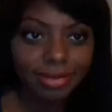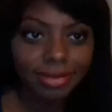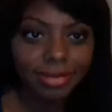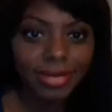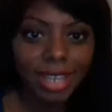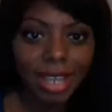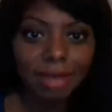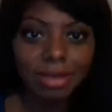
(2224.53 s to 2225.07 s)

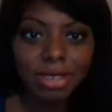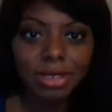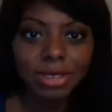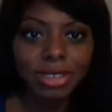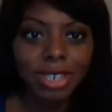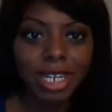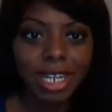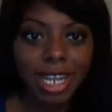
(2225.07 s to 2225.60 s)
I'm so
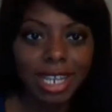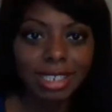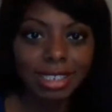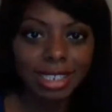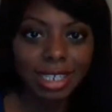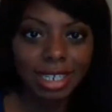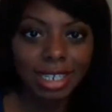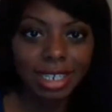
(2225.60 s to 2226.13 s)
sorry, guys.
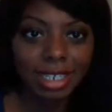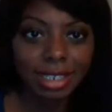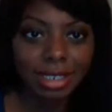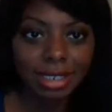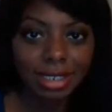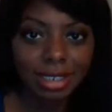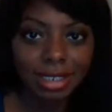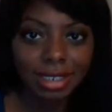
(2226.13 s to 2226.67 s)
The
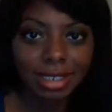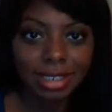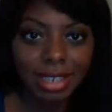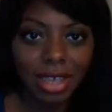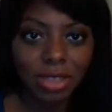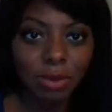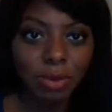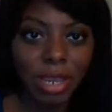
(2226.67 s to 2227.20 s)
other
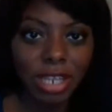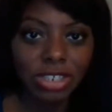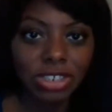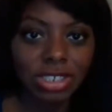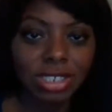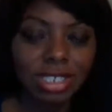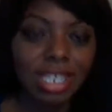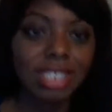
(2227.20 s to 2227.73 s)
pages,
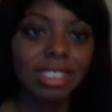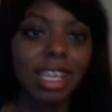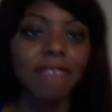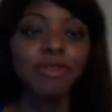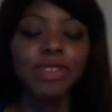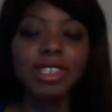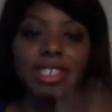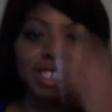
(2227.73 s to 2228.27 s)
it's like
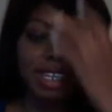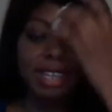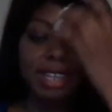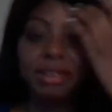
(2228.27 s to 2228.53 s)
freezing here.